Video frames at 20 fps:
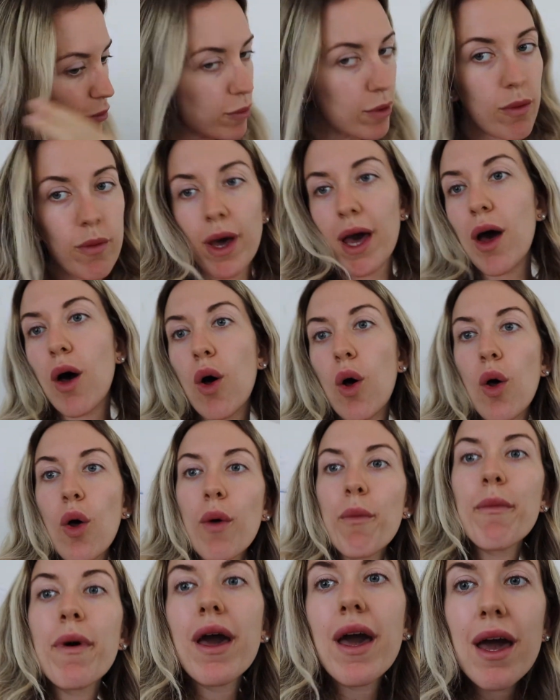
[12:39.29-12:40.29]
We went
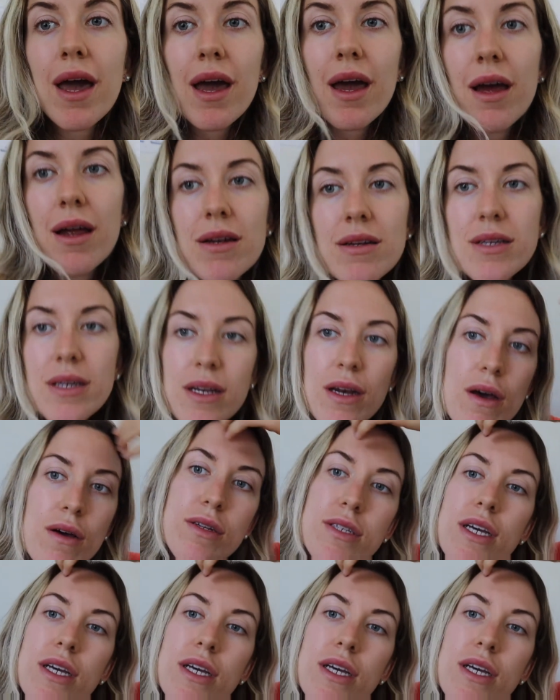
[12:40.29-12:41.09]
home and, you know,